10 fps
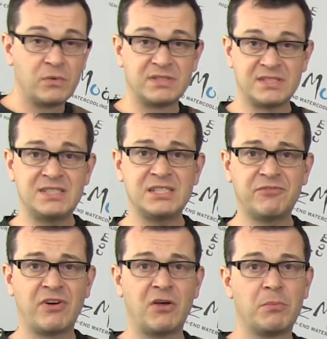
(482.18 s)
with the
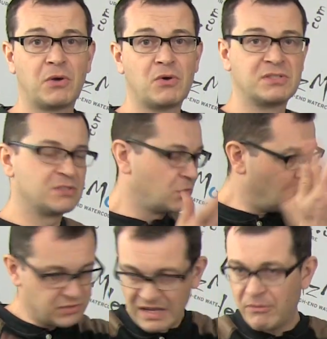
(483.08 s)
CCFL, because it
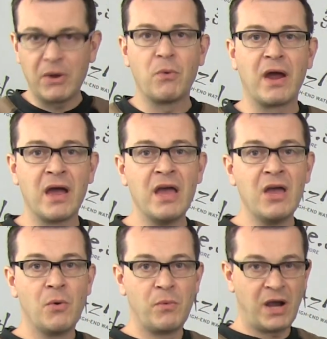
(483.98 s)
goes everywhere,
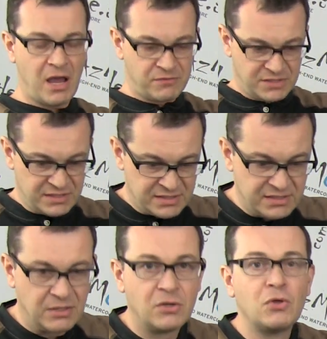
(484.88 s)
we have this
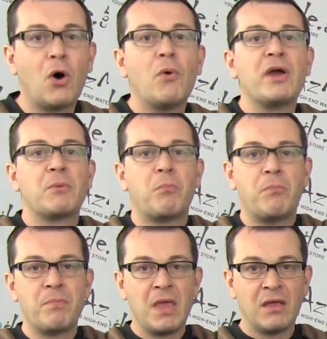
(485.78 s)

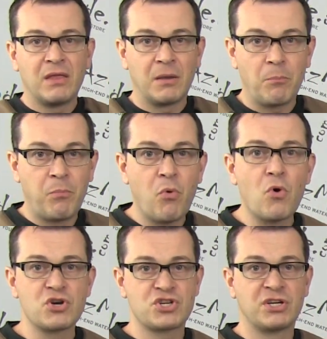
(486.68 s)
glowing like
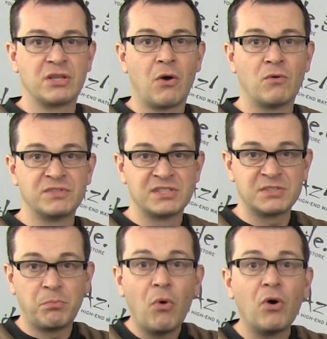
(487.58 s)
portion of the
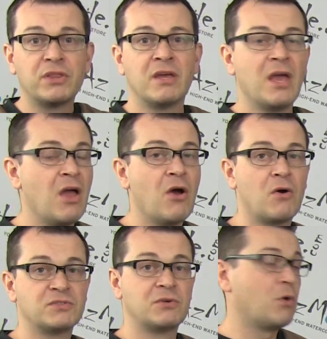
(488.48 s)
spot,
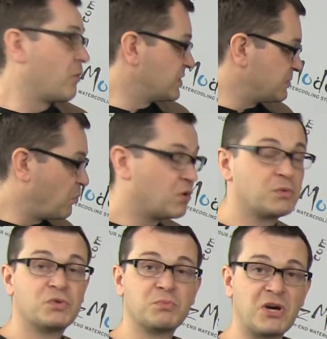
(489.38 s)
of the glowing
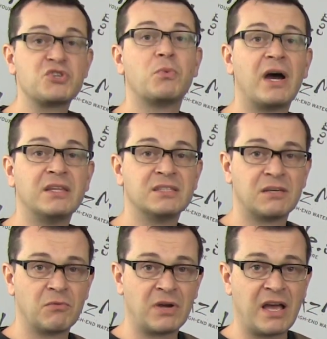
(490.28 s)
spot was much wider
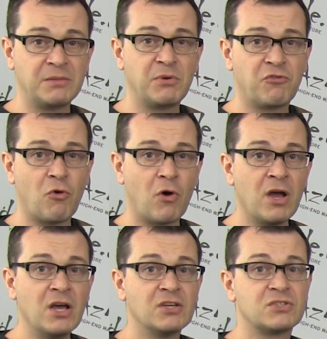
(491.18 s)
than we had
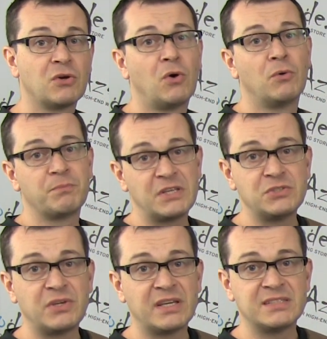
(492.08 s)
before. So
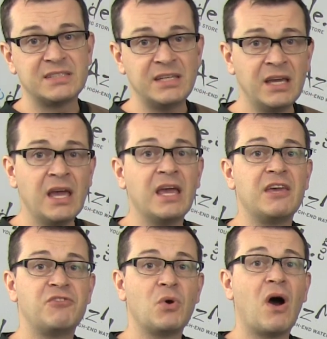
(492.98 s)
as you can see,
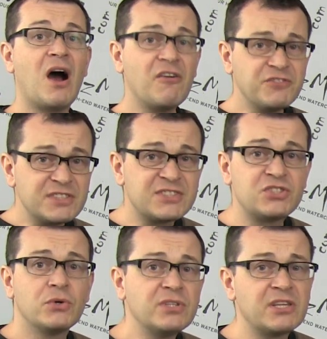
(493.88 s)
if you're after
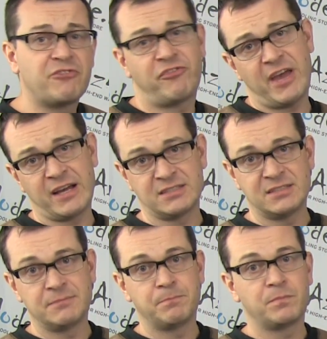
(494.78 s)
certain effects,